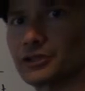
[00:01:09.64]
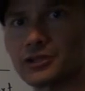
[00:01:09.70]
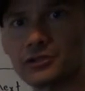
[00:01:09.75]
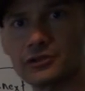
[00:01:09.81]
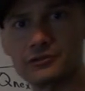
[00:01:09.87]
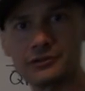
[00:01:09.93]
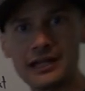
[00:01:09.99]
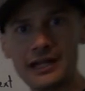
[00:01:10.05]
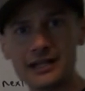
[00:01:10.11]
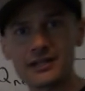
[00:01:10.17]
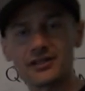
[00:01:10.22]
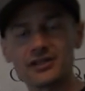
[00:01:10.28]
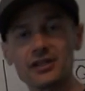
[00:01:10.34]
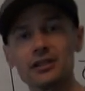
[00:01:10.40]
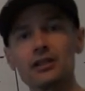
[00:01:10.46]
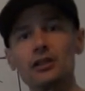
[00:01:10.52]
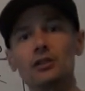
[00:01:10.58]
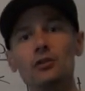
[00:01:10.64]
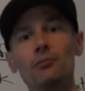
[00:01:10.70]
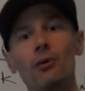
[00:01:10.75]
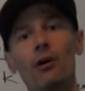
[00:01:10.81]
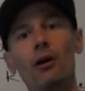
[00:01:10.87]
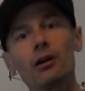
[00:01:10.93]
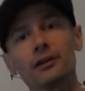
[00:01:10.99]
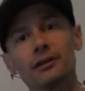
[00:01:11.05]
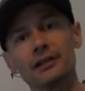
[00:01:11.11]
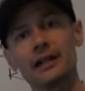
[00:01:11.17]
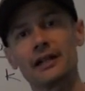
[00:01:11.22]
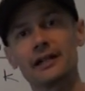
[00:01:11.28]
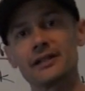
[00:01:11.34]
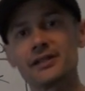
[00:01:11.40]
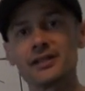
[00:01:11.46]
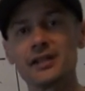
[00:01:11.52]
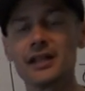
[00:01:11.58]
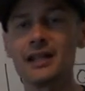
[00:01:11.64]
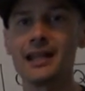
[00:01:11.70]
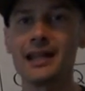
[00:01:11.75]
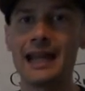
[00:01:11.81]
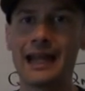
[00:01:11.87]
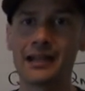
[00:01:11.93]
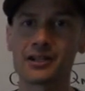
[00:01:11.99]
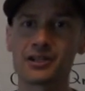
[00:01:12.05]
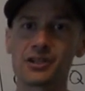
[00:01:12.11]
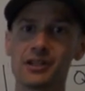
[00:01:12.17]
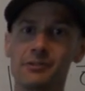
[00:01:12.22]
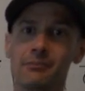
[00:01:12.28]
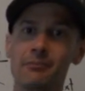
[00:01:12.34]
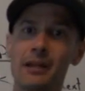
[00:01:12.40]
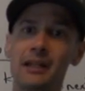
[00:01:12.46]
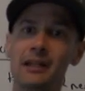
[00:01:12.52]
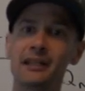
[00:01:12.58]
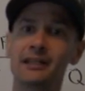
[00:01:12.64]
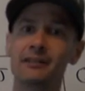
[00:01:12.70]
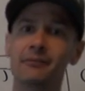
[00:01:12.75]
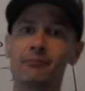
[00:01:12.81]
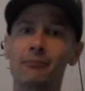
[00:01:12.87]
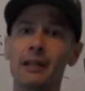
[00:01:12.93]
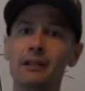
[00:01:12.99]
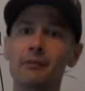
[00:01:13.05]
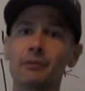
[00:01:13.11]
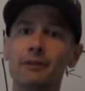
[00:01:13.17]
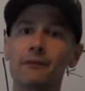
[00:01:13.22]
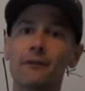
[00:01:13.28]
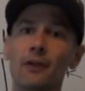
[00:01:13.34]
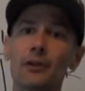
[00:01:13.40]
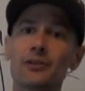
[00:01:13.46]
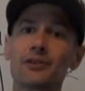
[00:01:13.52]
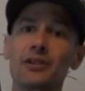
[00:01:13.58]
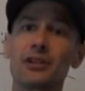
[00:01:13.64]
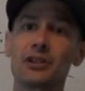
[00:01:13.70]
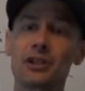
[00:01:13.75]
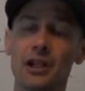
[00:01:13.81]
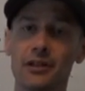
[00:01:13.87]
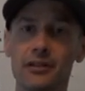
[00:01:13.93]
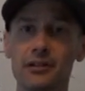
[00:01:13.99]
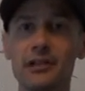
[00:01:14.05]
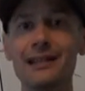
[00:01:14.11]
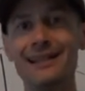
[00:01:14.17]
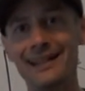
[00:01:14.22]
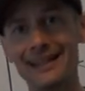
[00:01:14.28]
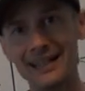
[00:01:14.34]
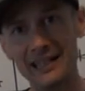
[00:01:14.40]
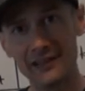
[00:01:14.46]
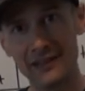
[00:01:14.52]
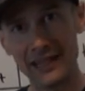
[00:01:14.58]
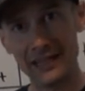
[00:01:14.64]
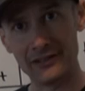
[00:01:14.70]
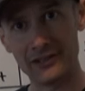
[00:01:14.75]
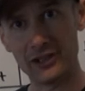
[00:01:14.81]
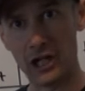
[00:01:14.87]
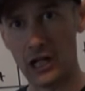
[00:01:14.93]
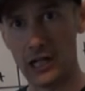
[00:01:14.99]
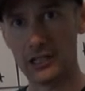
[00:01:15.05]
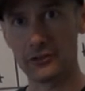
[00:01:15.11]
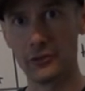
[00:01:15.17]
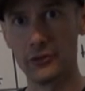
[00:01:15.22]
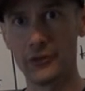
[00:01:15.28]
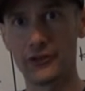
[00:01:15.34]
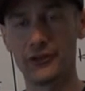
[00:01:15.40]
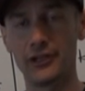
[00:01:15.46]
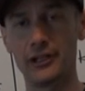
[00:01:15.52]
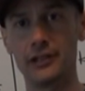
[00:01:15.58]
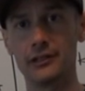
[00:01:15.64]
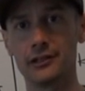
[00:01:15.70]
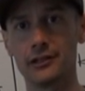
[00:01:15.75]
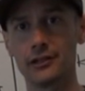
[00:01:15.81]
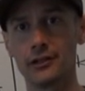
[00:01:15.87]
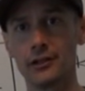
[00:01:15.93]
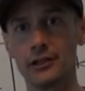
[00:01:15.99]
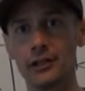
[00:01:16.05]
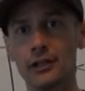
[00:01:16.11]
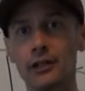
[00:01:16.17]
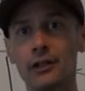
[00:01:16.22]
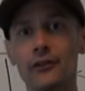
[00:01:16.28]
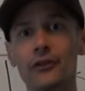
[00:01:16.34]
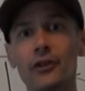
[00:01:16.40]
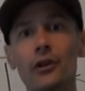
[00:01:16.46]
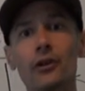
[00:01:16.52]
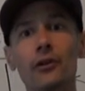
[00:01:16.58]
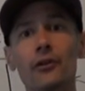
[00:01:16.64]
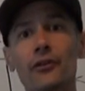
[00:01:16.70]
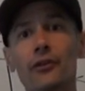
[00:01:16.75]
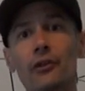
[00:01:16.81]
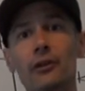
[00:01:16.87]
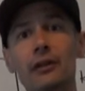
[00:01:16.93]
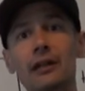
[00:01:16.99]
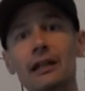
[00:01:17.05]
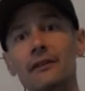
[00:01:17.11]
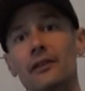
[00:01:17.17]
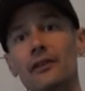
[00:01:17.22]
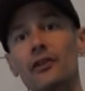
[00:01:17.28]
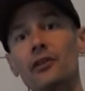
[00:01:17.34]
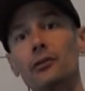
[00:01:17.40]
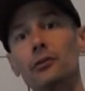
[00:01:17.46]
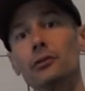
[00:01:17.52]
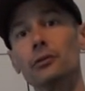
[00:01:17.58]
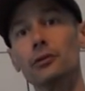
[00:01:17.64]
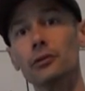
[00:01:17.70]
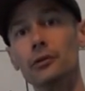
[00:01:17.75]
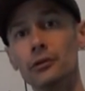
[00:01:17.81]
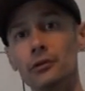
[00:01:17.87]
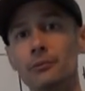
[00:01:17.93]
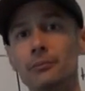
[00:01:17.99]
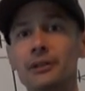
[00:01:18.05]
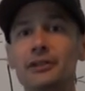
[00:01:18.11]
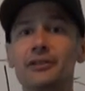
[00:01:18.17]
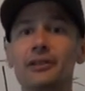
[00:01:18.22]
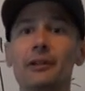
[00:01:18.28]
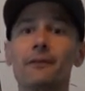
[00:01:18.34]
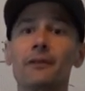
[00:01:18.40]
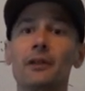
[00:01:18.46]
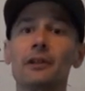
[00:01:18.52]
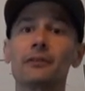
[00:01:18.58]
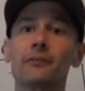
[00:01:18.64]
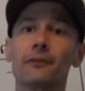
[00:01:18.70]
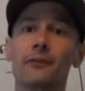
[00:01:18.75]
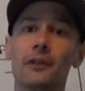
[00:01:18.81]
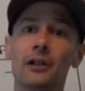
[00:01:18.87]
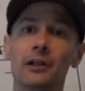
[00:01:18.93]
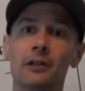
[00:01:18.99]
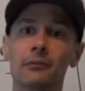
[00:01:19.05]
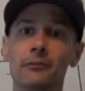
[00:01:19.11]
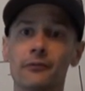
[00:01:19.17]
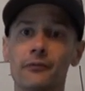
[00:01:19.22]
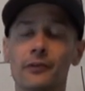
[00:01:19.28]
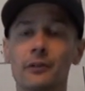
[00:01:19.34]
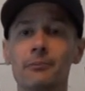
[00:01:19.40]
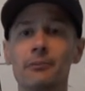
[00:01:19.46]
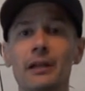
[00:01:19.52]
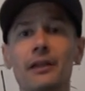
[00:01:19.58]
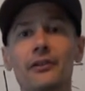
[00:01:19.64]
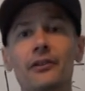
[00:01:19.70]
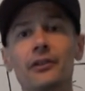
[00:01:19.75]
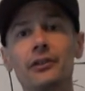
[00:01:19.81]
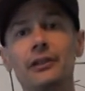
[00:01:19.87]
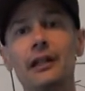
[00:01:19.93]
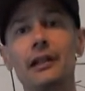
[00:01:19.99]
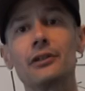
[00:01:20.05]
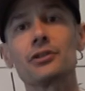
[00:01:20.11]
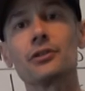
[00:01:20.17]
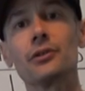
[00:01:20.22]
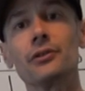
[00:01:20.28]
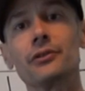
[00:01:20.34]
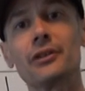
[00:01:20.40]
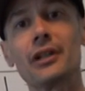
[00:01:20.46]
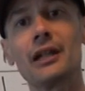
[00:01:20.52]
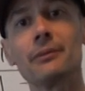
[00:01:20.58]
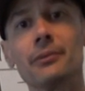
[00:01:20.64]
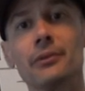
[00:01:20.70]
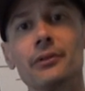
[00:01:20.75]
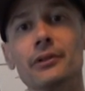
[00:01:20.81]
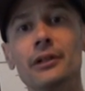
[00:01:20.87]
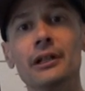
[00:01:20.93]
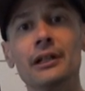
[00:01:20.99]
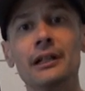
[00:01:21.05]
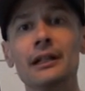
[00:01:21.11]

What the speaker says: Q next and Q bar next actually may reverse each other in that toggle state. So again, this is a little bit different from basically a truth table,